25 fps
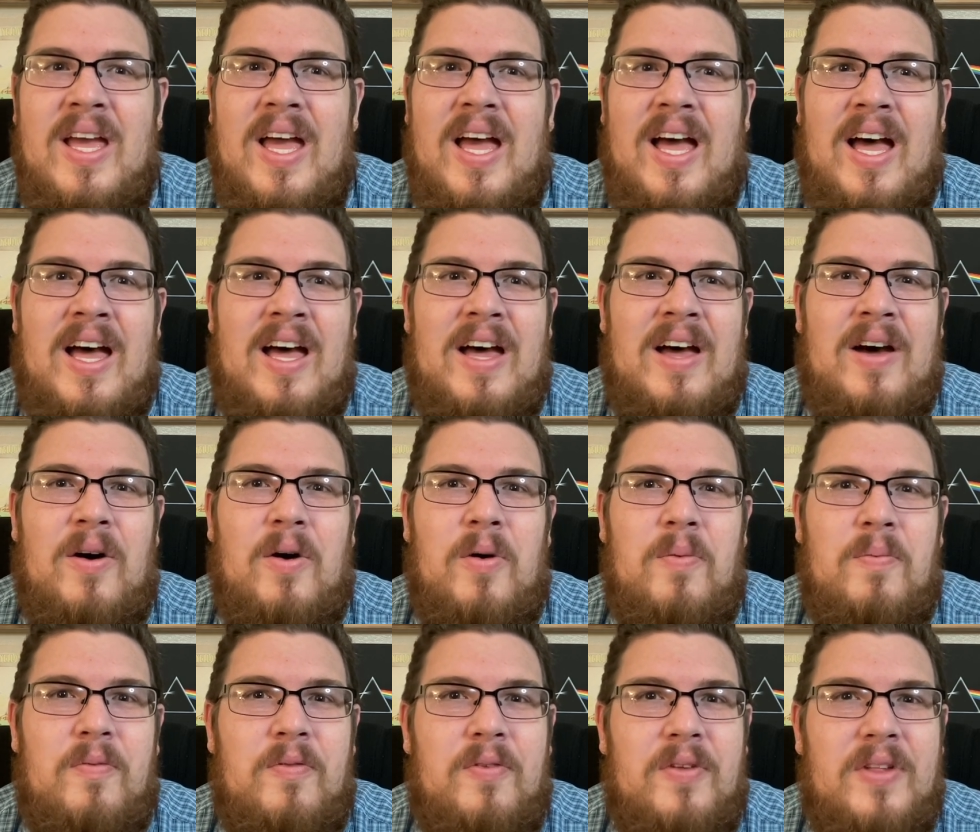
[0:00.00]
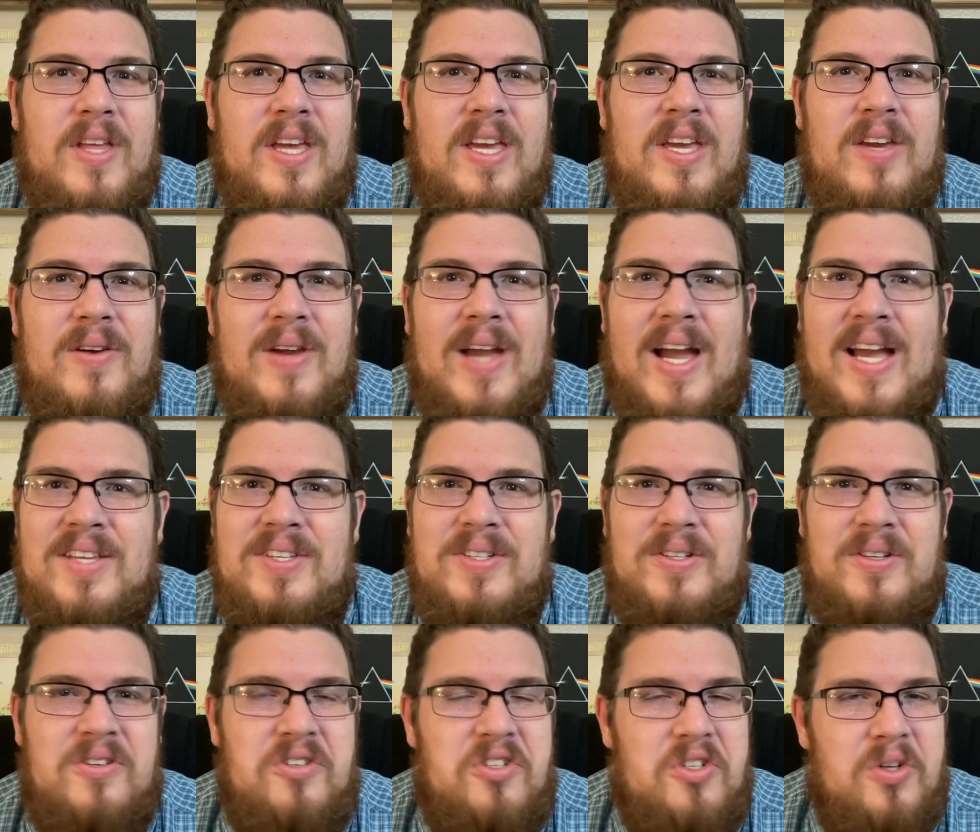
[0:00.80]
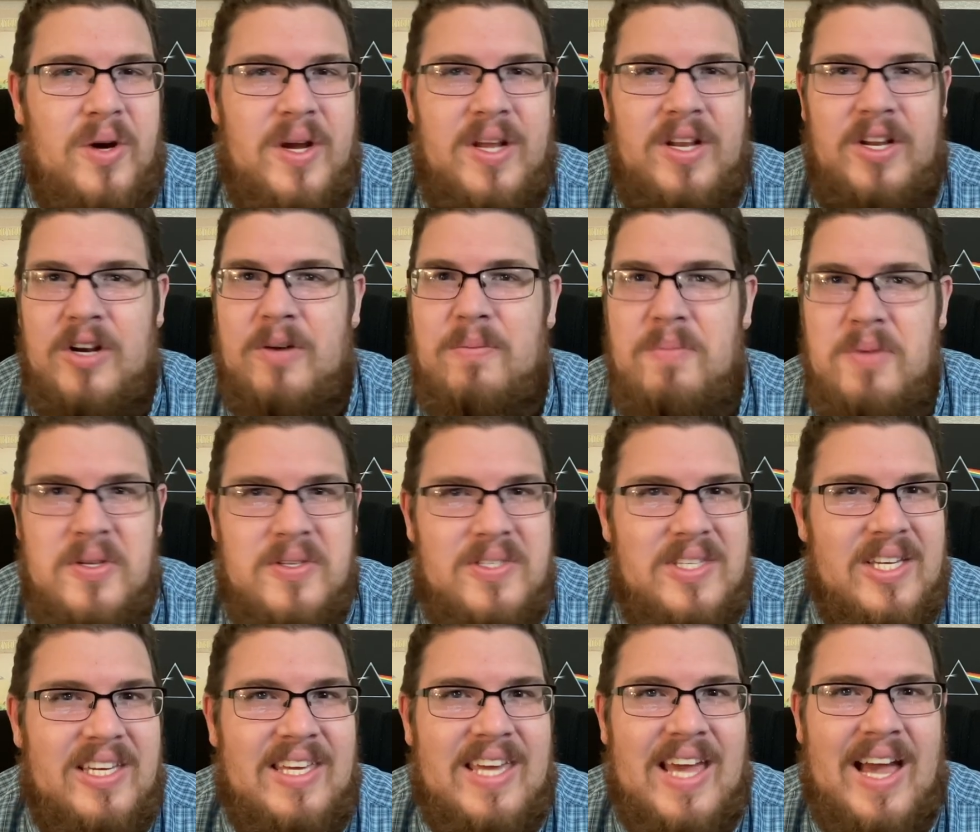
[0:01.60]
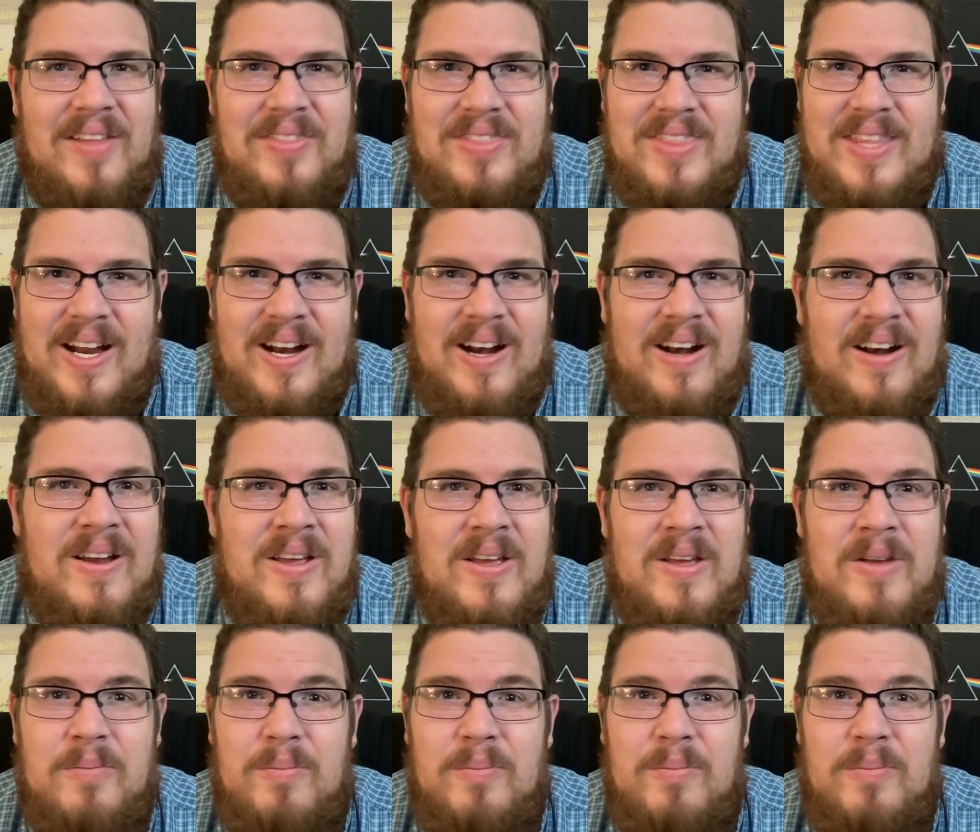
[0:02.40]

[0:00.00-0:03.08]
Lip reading: Hopefully you guys are enjoying your music out there.